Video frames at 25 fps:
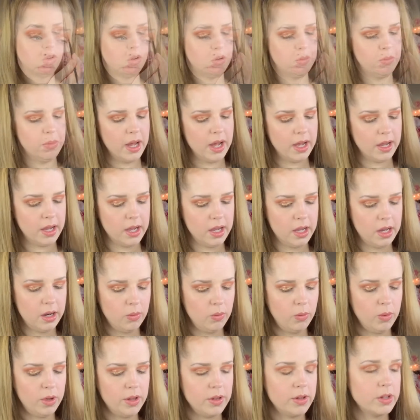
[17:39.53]
Back
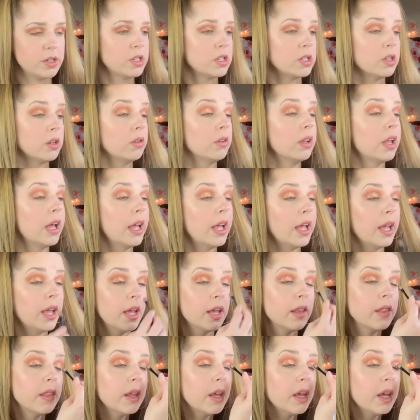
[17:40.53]
in with Soleil
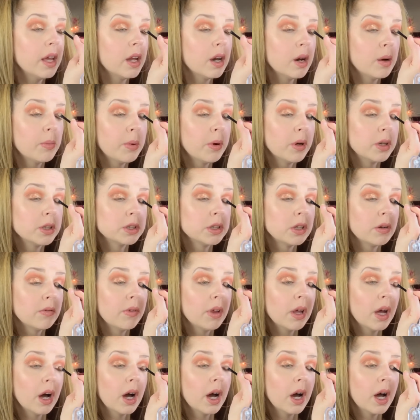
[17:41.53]
in the inner portion of
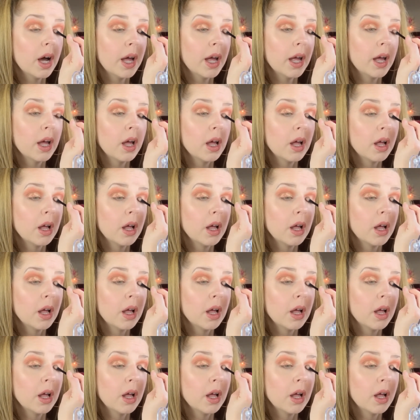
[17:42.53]
the eye.